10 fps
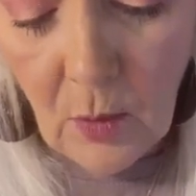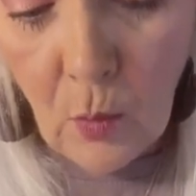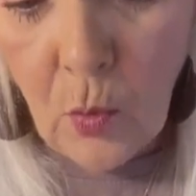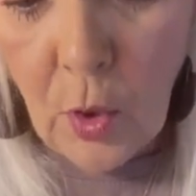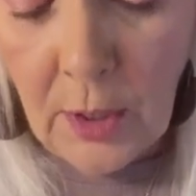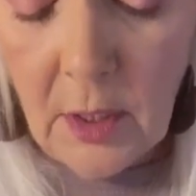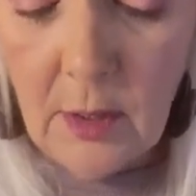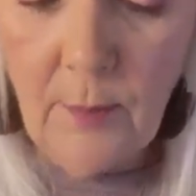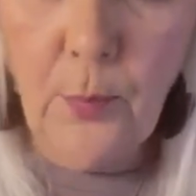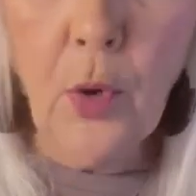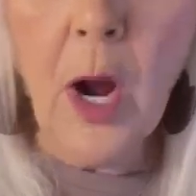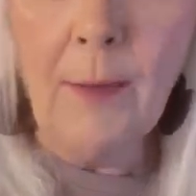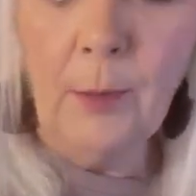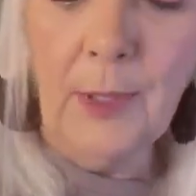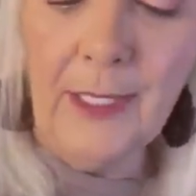it would
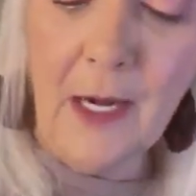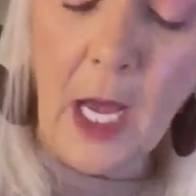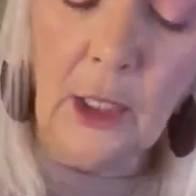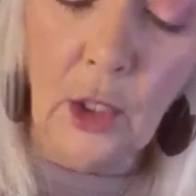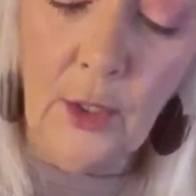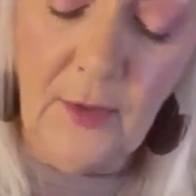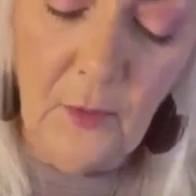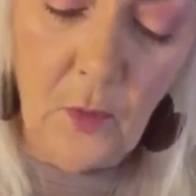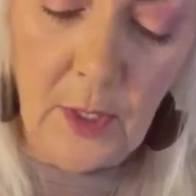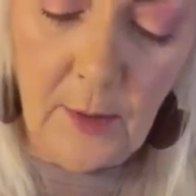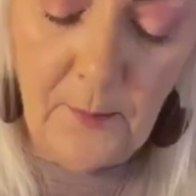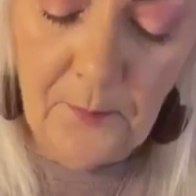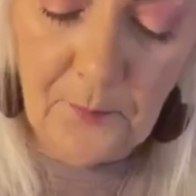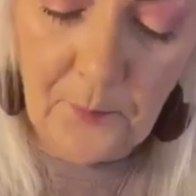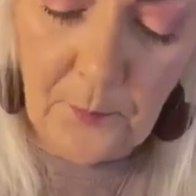probably not look as well
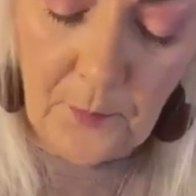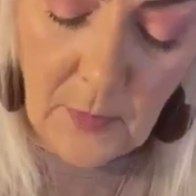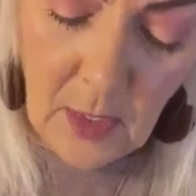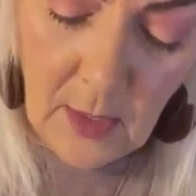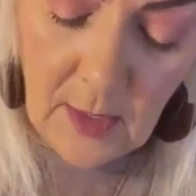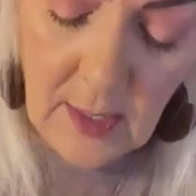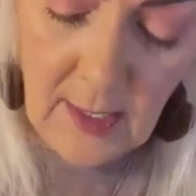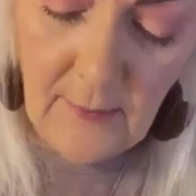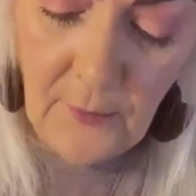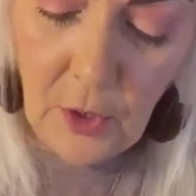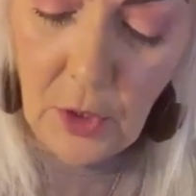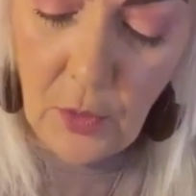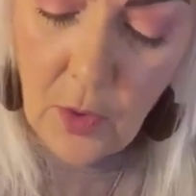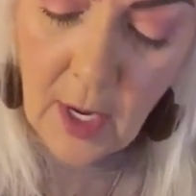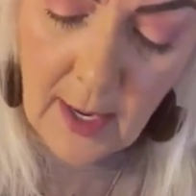if
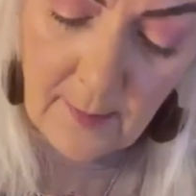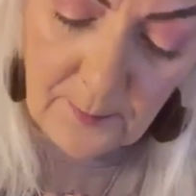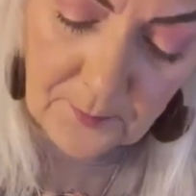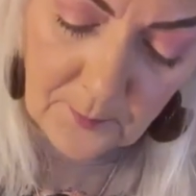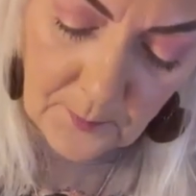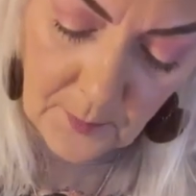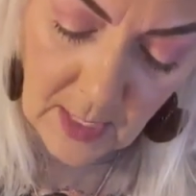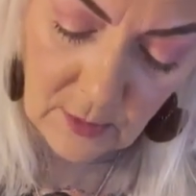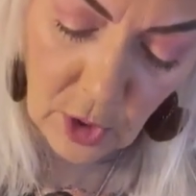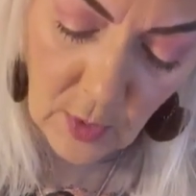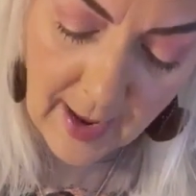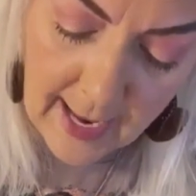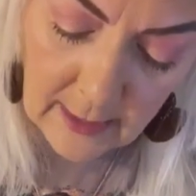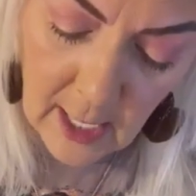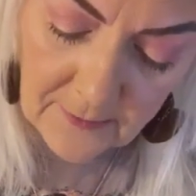you, you know,
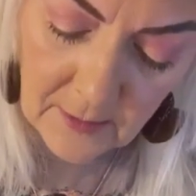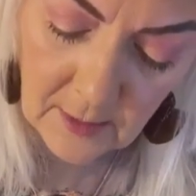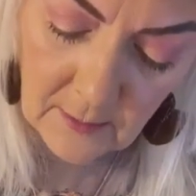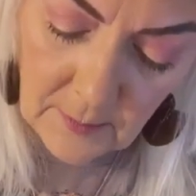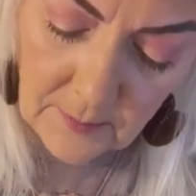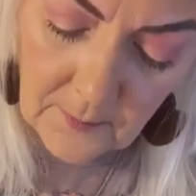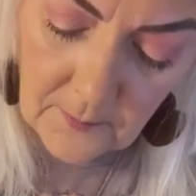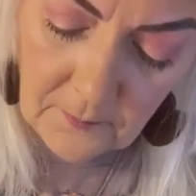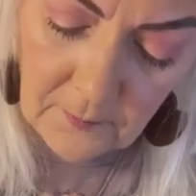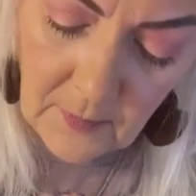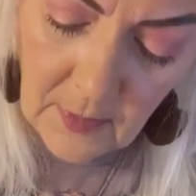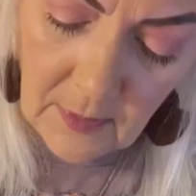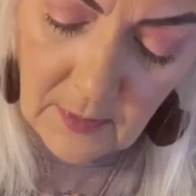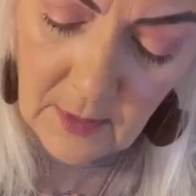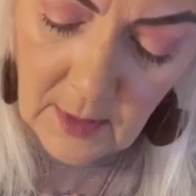had like
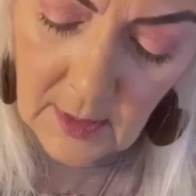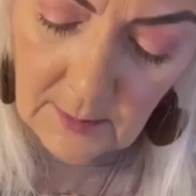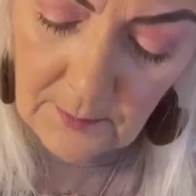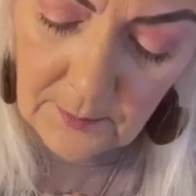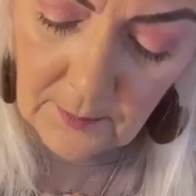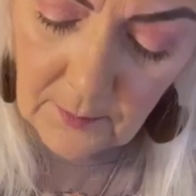the